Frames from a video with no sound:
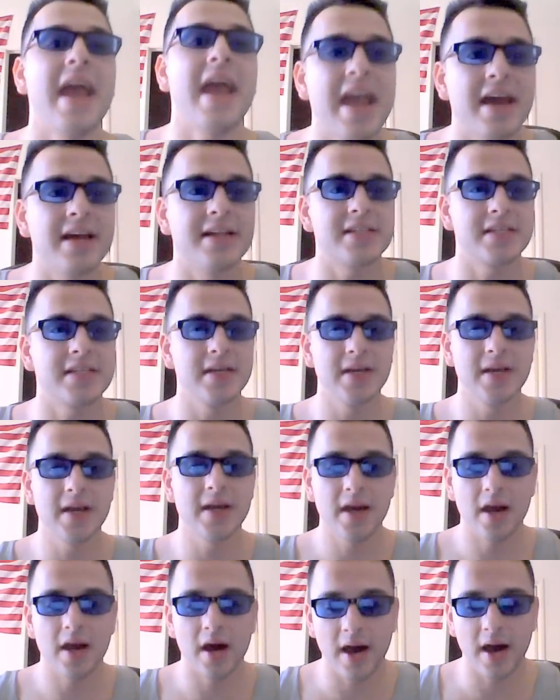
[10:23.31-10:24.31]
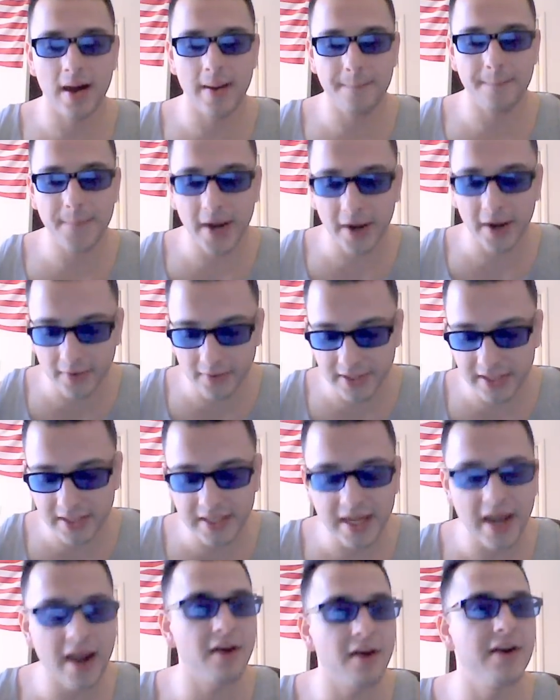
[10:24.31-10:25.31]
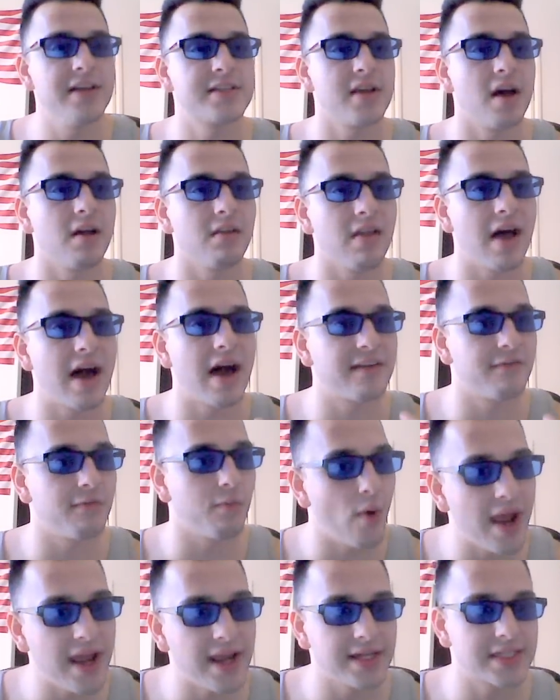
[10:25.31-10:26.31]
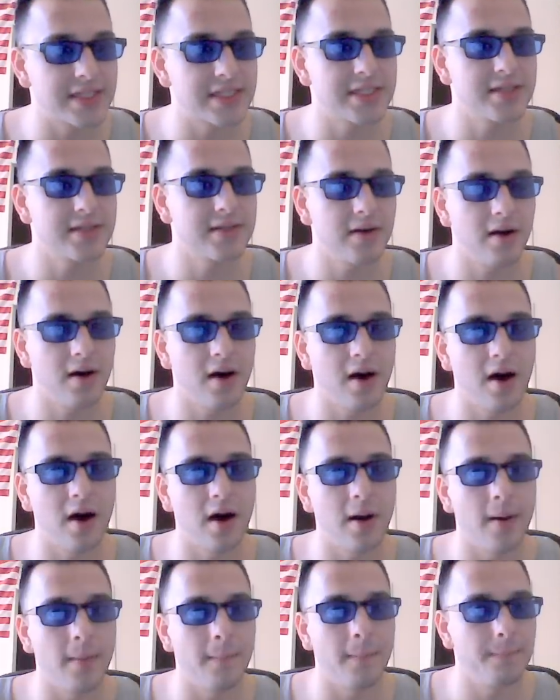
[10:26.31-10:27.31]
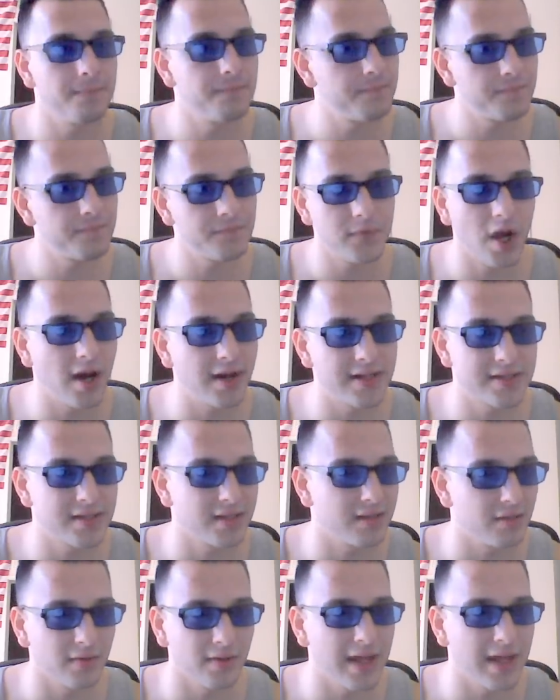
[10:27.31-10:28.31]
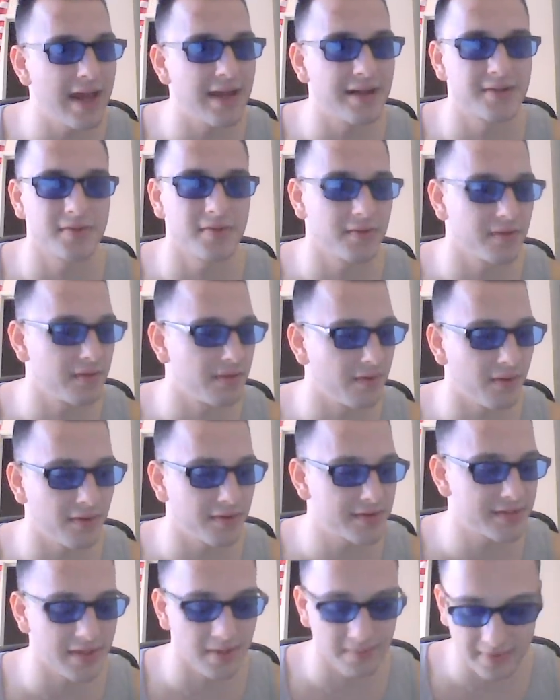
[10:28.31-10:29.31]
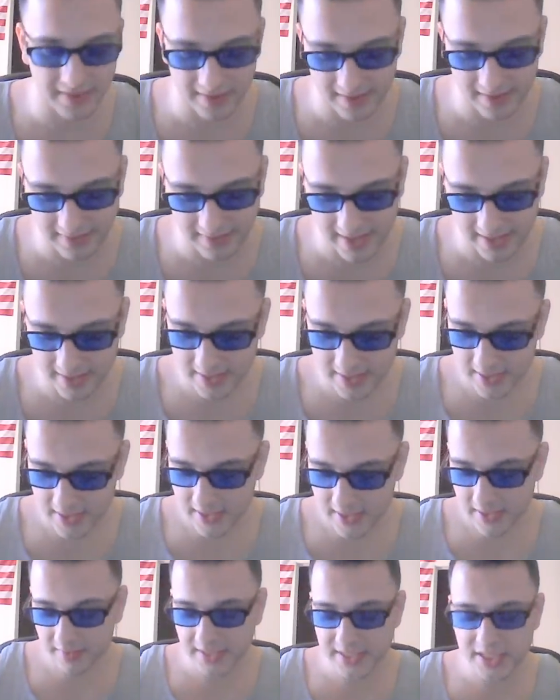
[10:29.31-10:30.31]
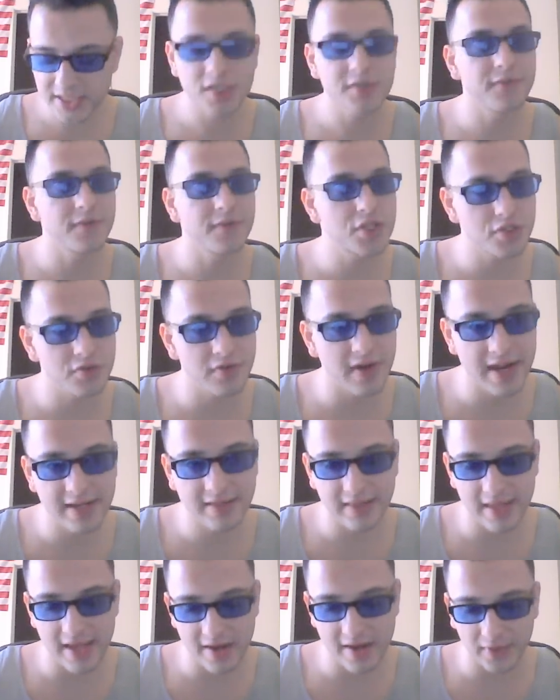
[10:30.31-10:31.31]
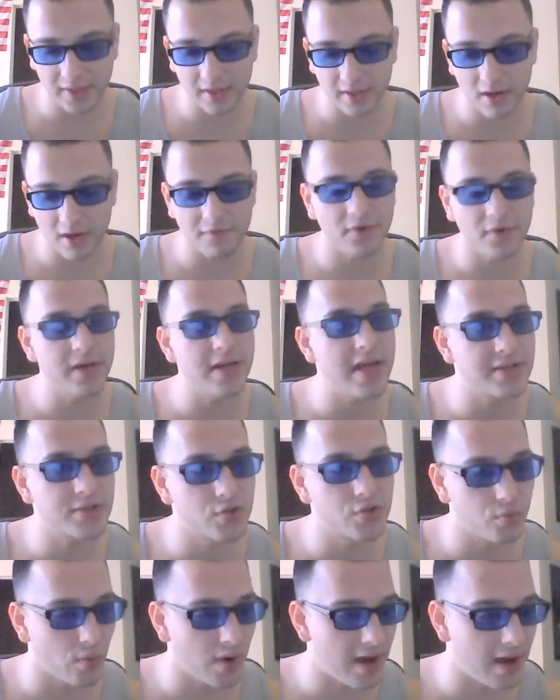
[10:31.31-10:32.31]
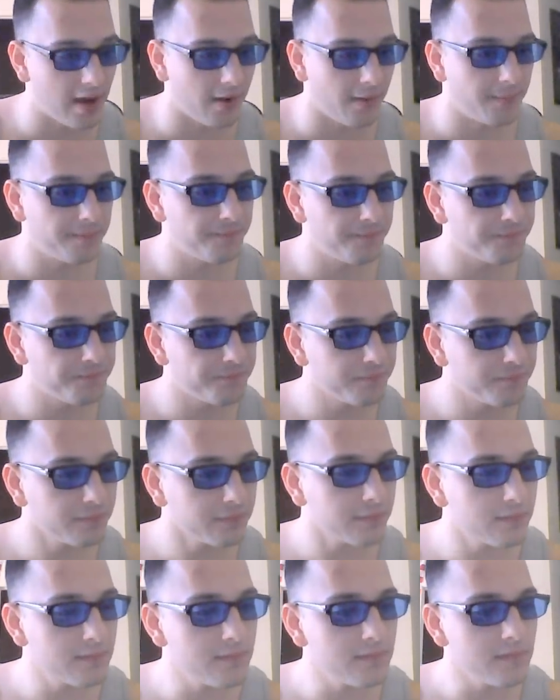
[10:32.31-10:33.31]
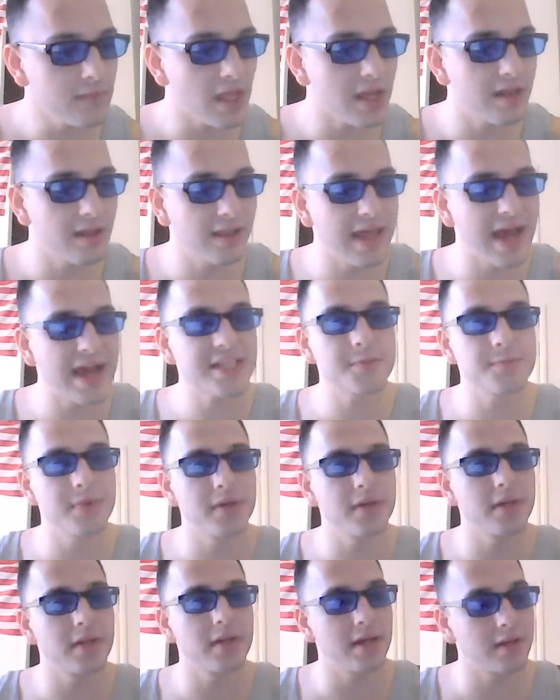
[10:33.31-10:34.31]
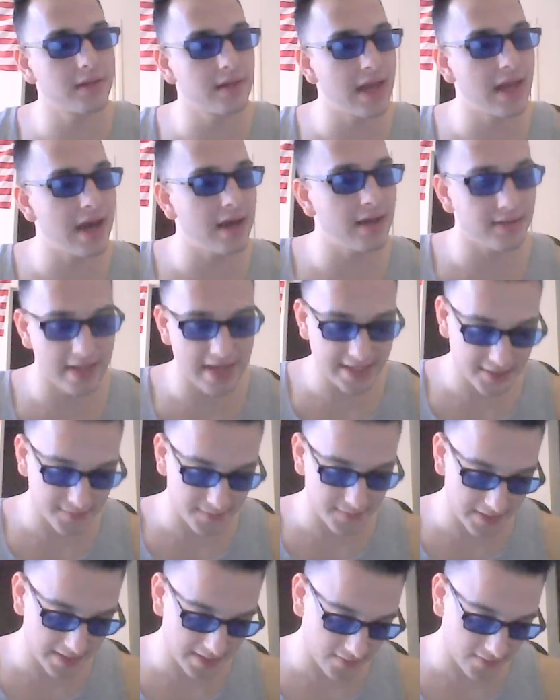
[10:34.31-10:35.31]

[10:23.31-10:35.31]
ant apparently carries a lot of weight on his little legs or something like that. This is for strength and recovery as well. That's not the last